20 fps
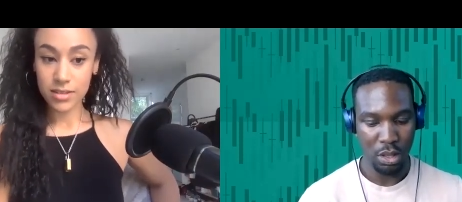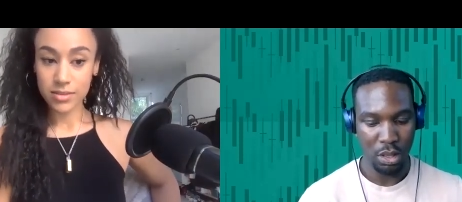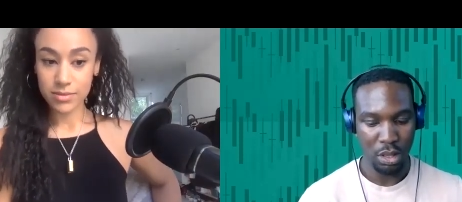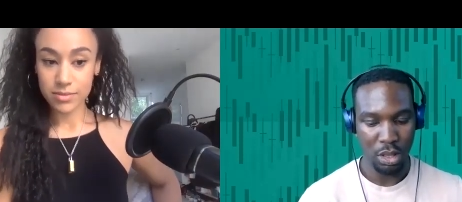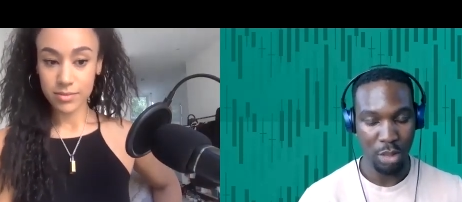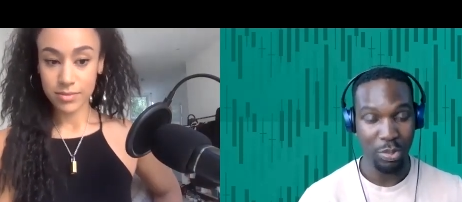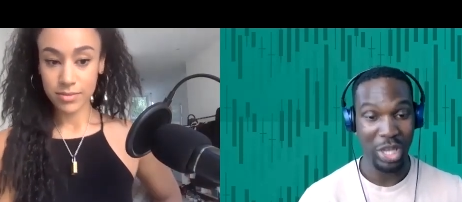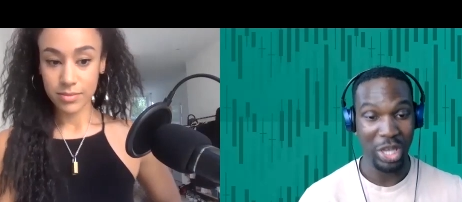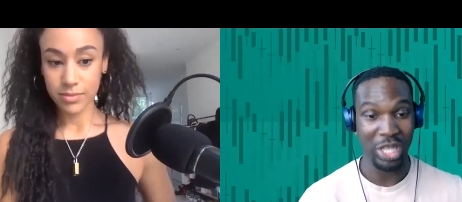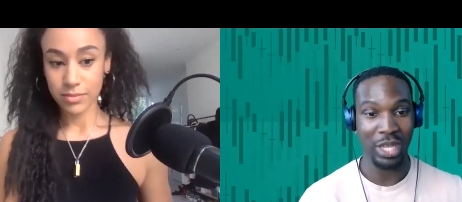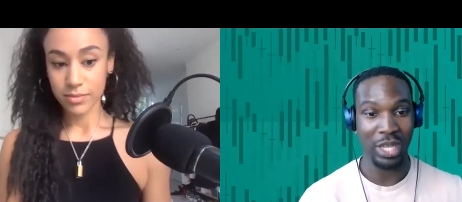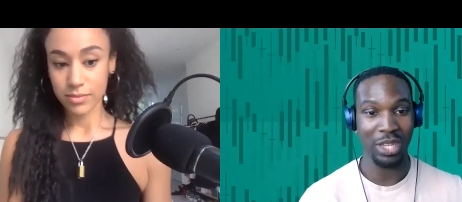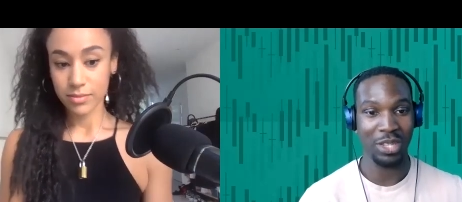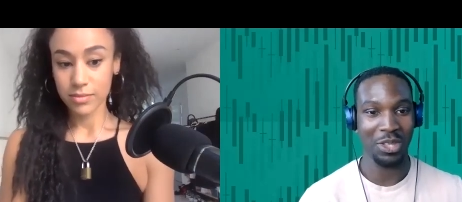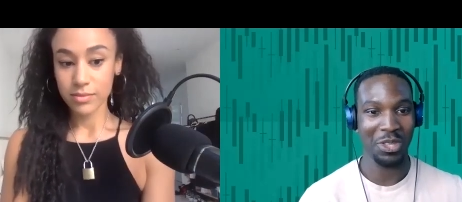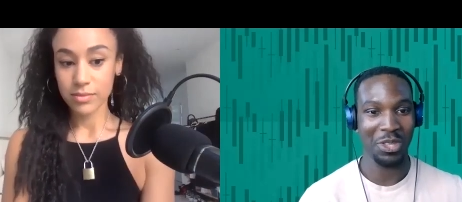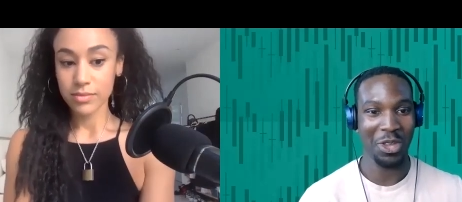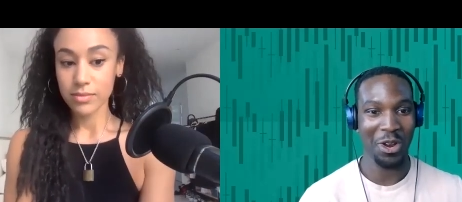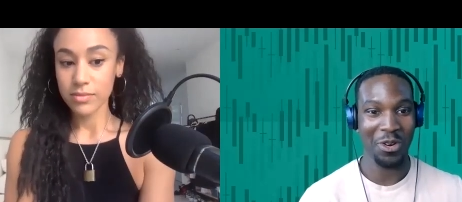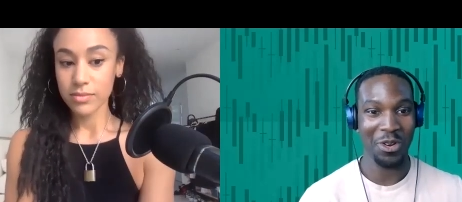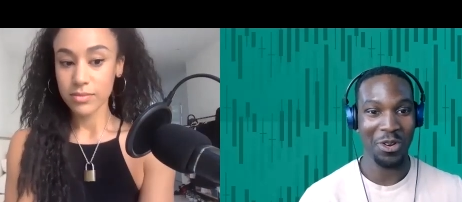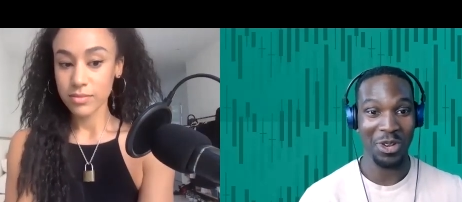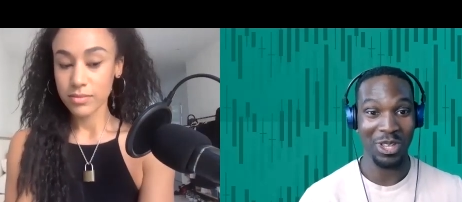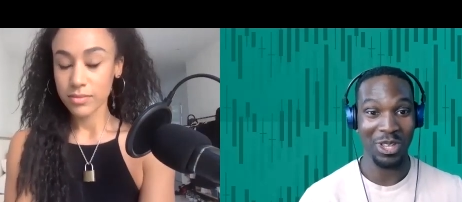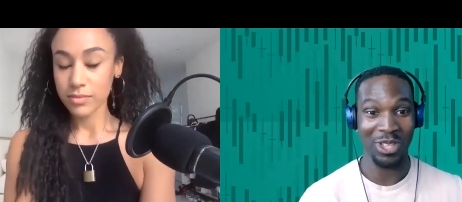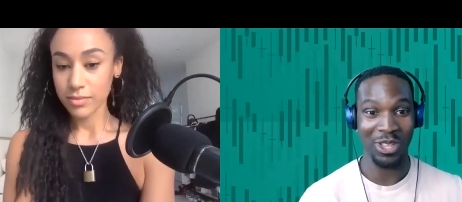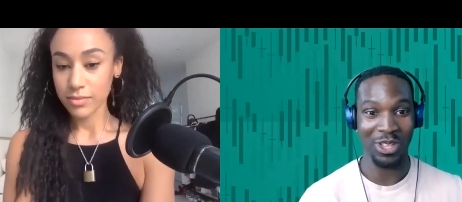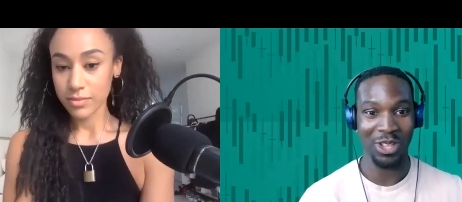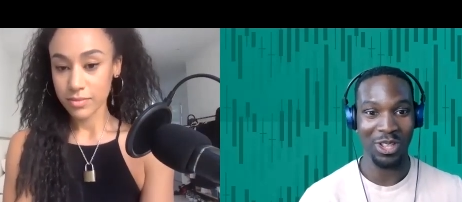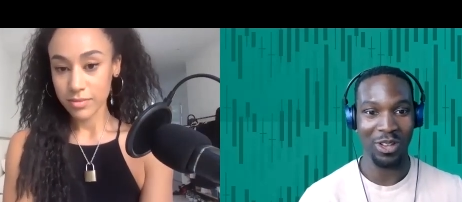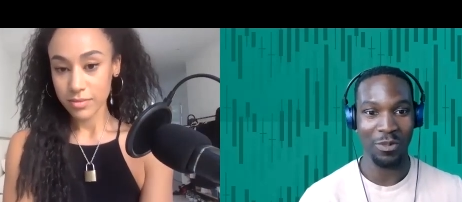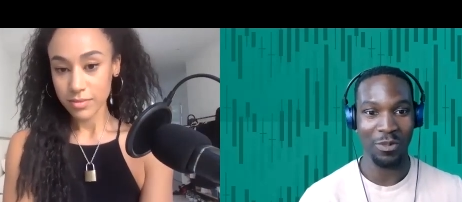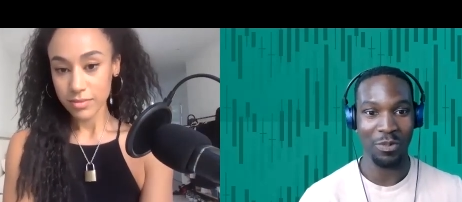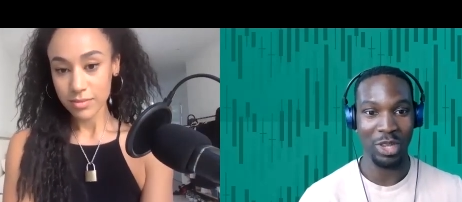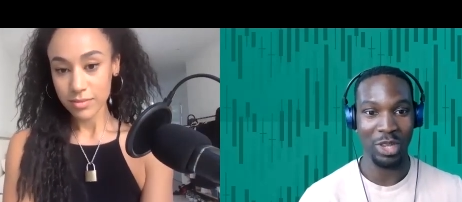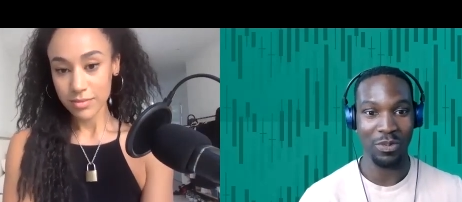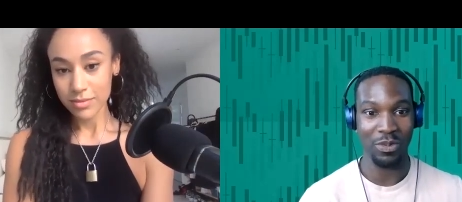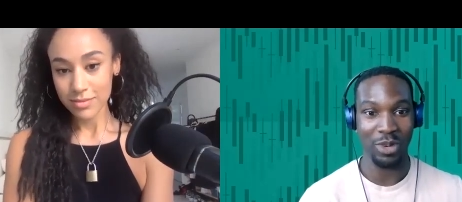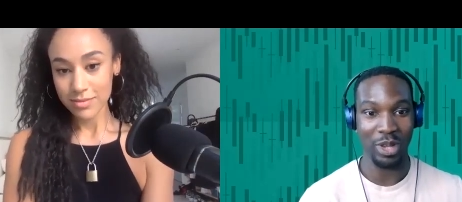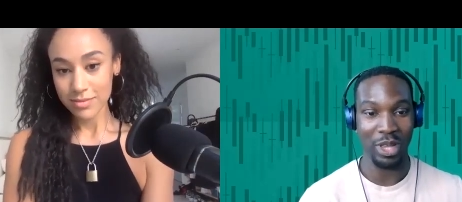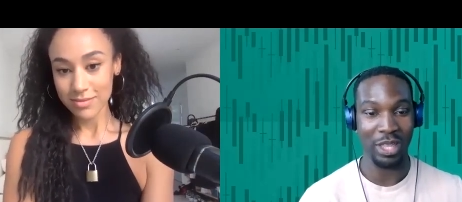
Speaker 1: the best case scenario in a lot of people.